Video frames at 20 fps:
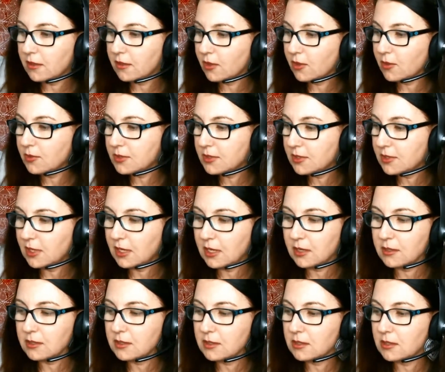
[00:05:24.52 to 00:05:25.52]
those
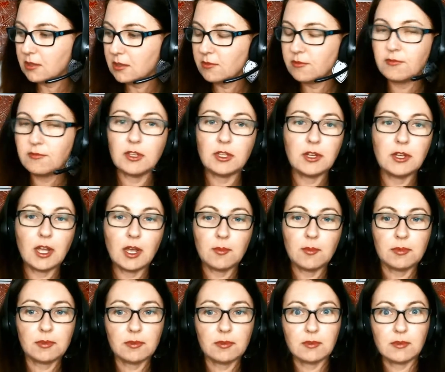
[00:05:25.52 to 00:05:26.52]
things filled up
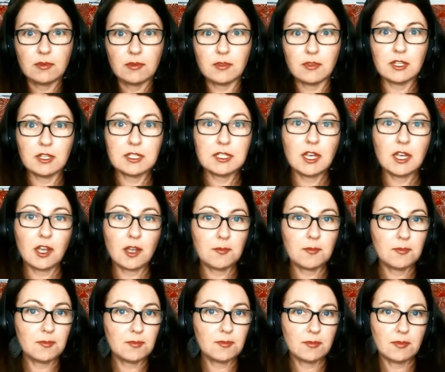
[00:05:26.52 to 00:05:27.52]
the
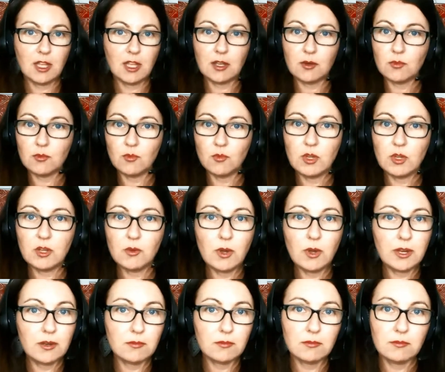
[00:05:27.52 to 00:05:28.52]
time and we
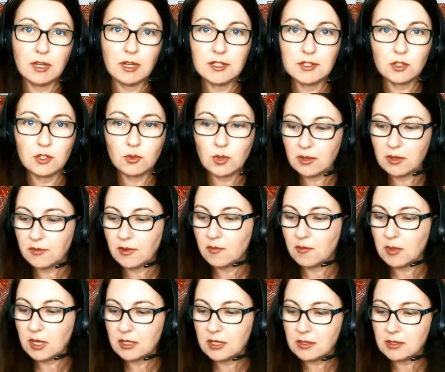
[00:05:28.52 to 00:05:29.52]
went right to 25
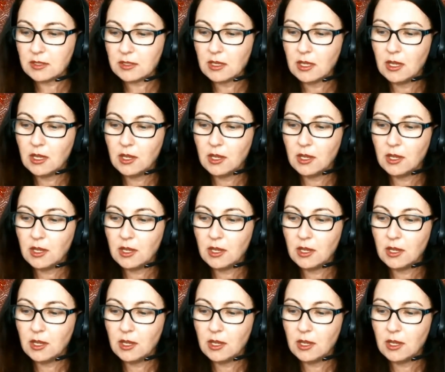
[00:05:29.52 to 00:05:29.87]
minutes.